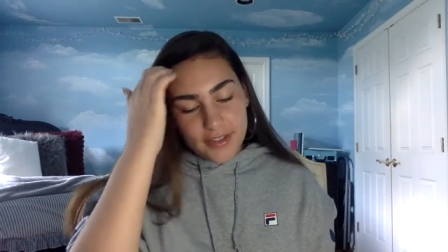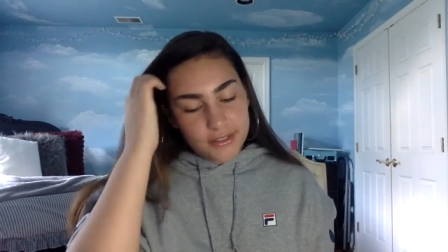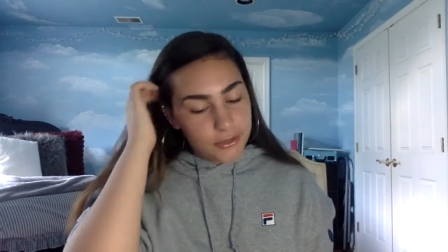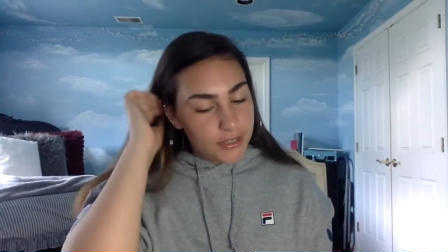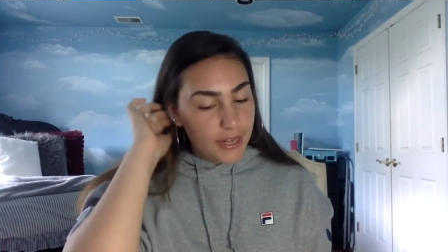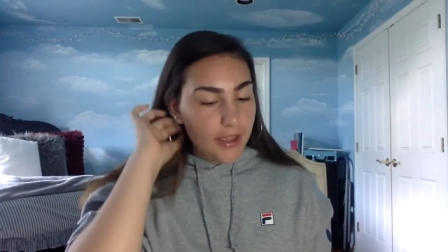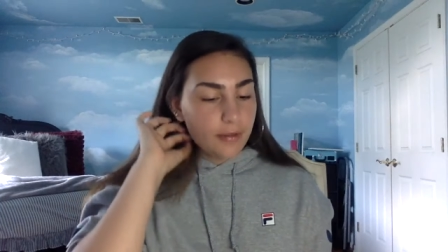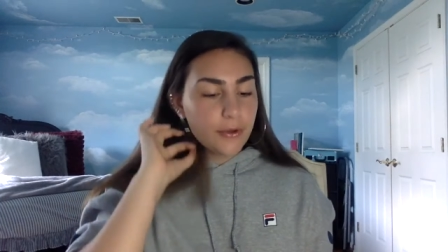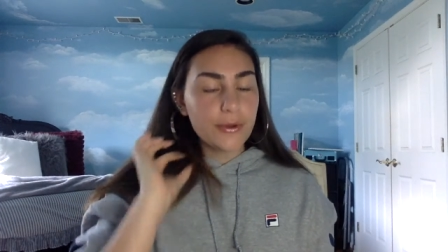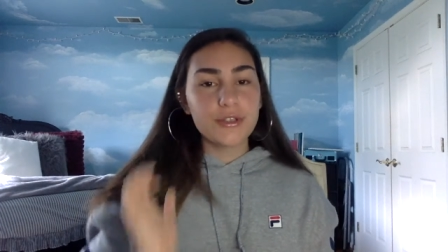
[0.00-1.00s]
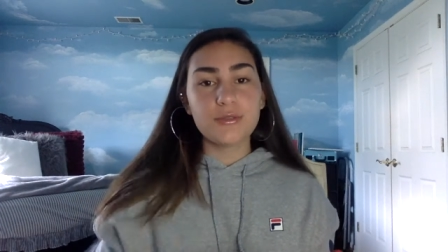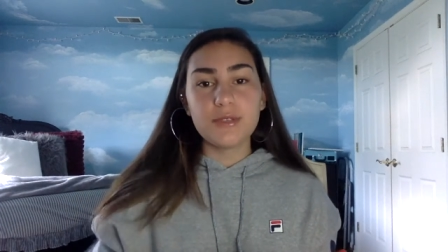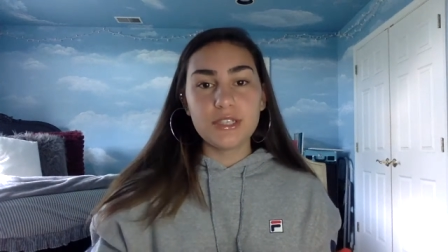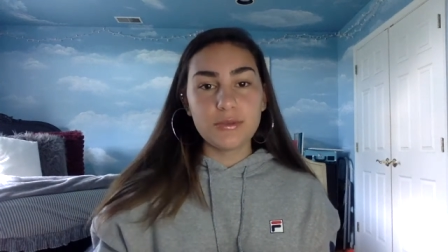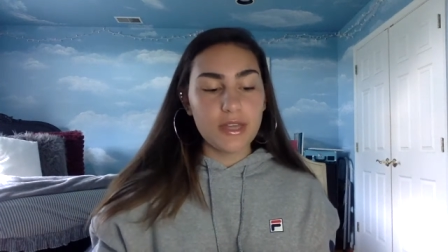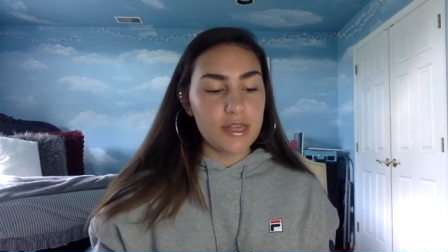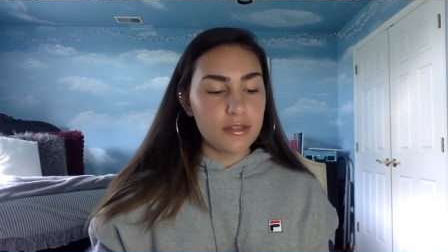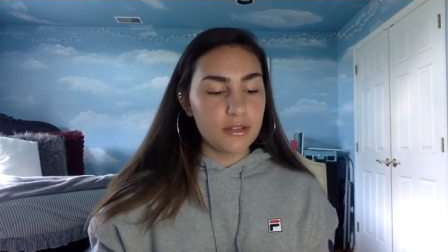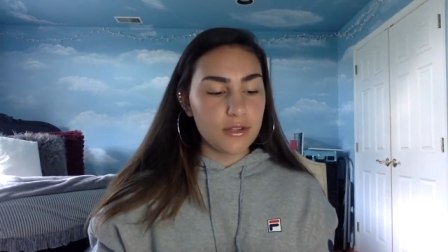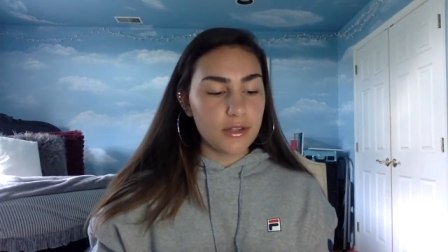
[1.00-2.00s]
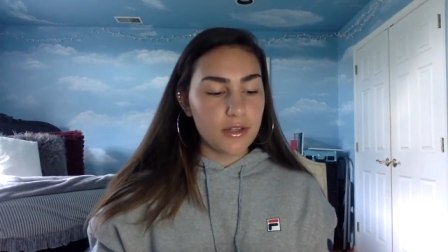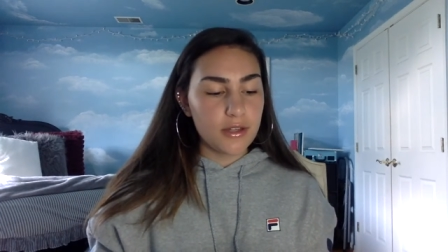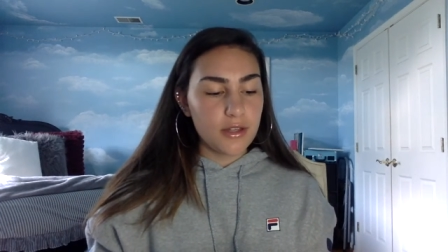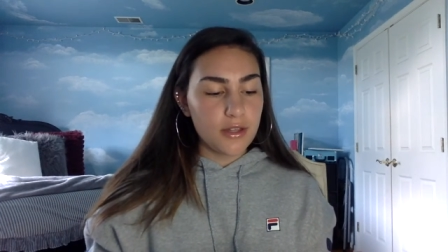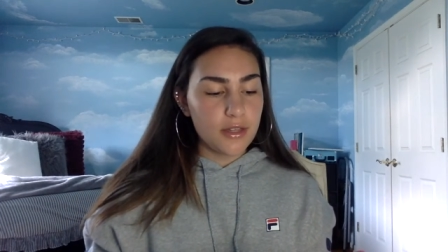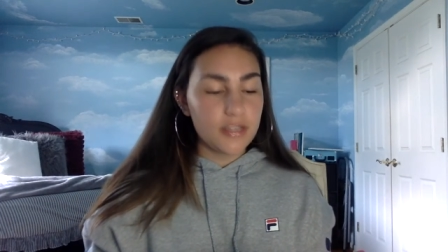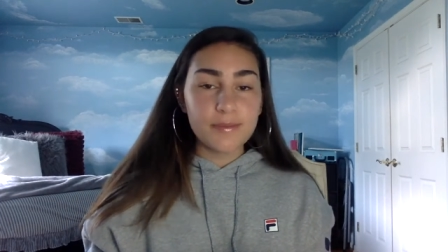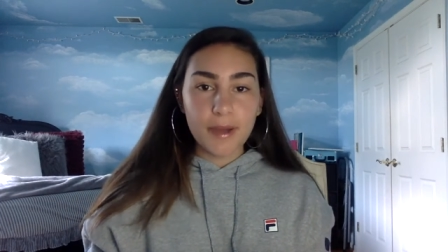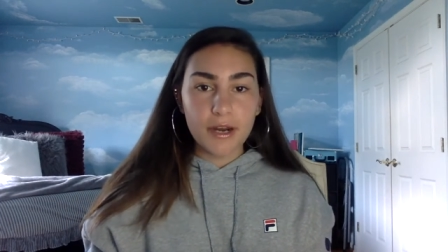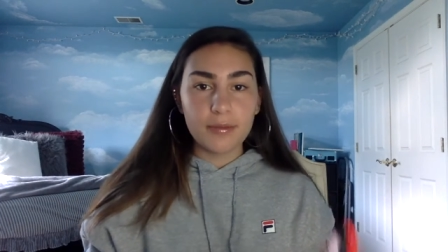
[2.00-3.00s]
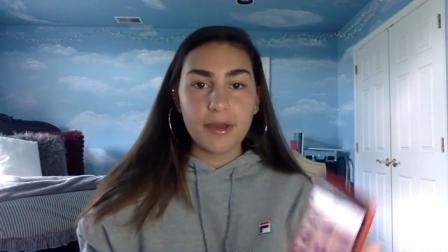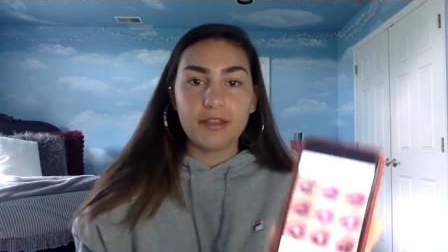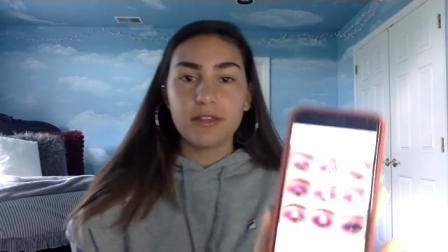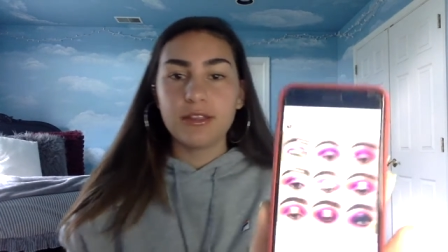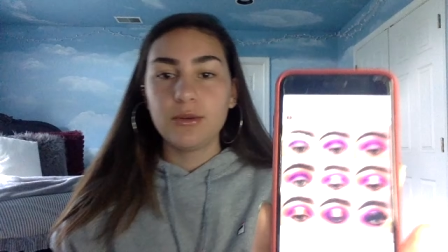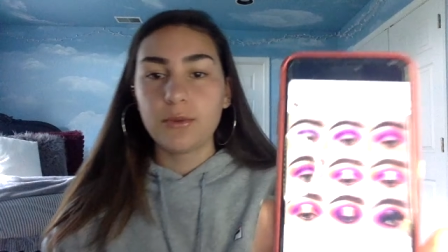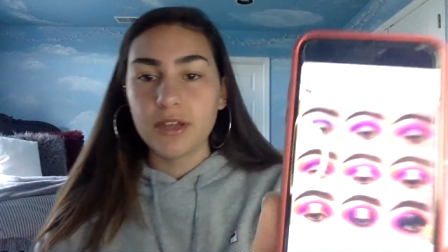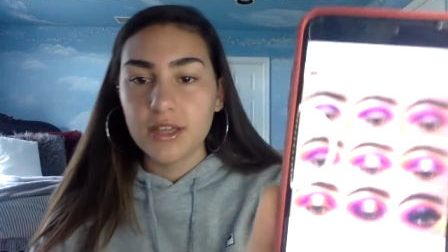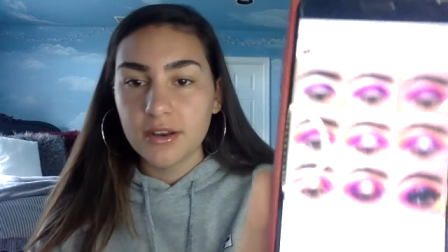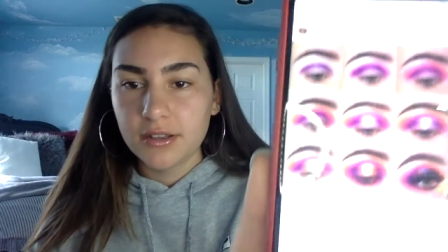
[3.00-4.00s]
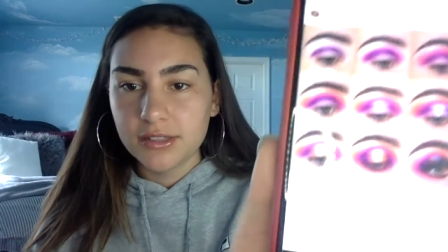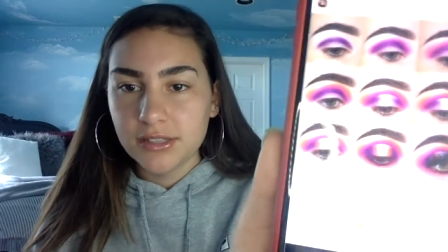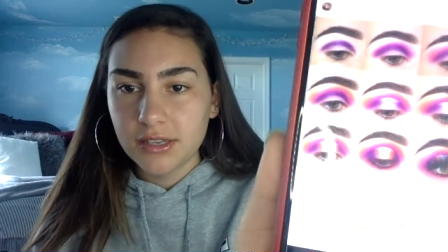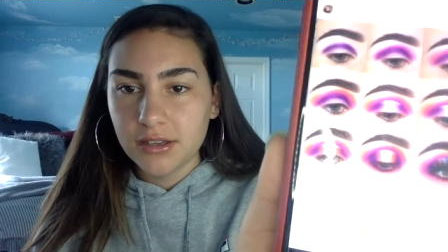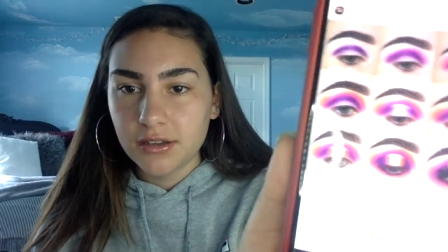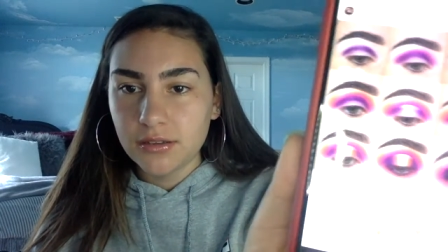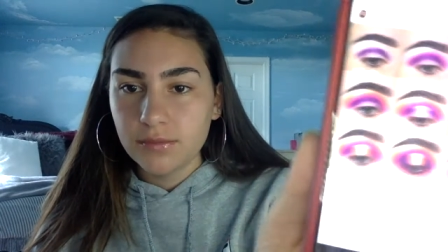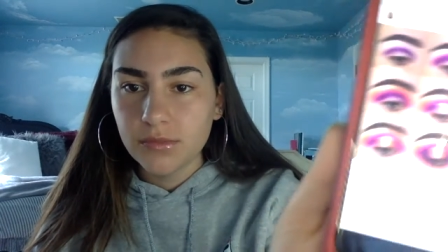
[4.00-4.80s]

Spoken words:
So today I'm going to be doing a look inspired by Lily White. It's like a